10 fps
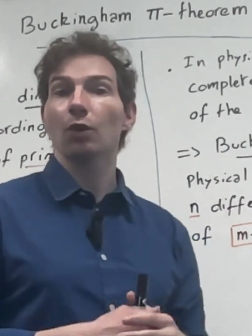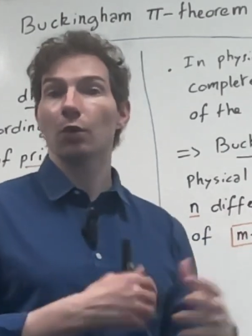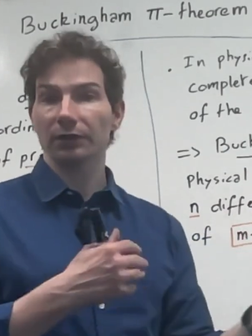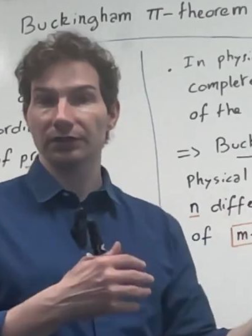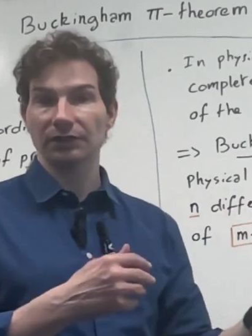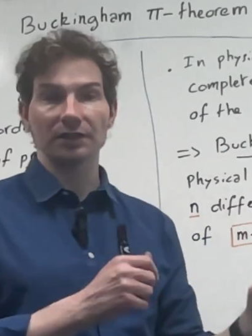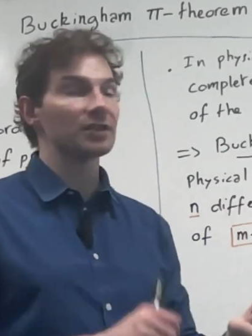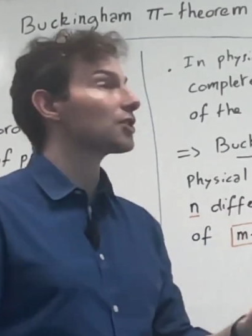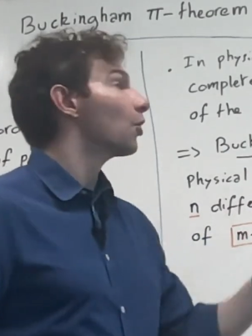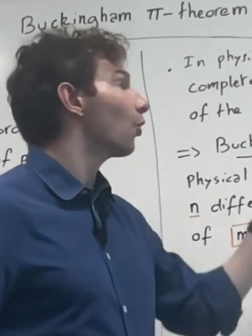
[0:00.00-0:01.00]

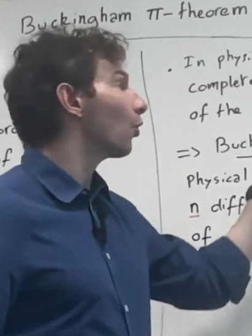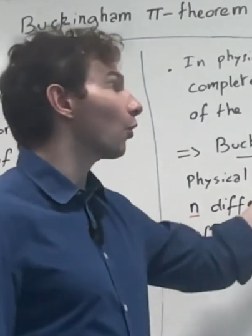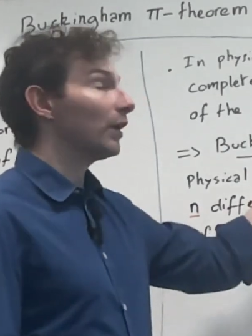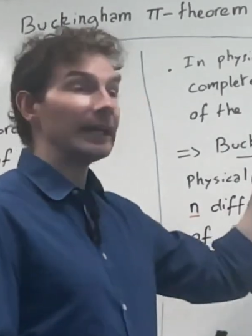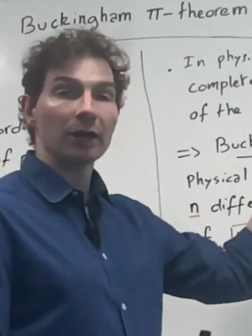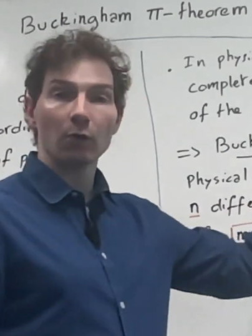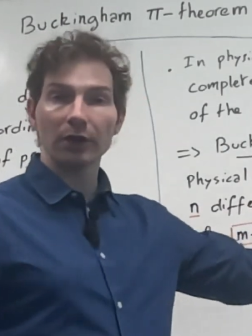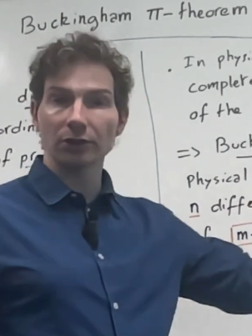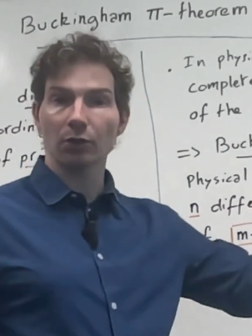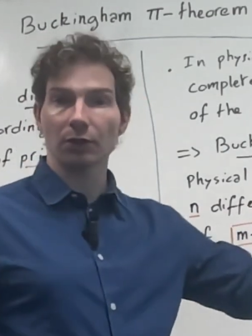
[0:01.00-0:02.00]
quantities or
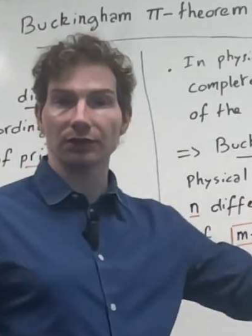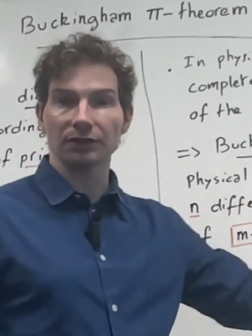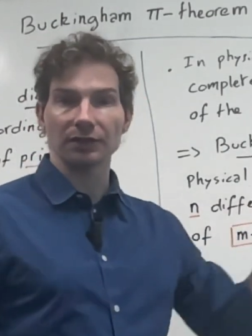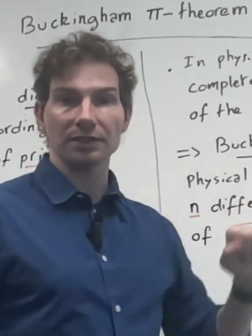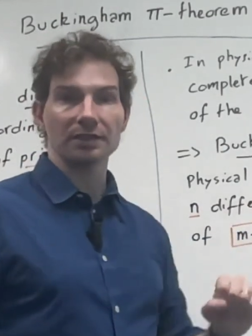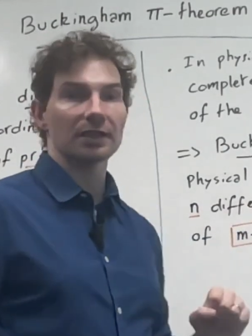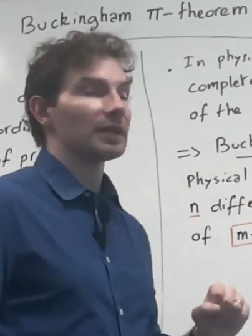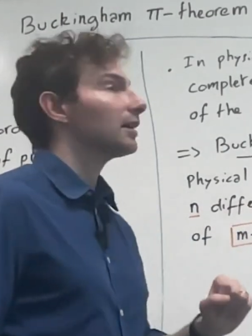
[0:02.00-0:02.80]
equate quantities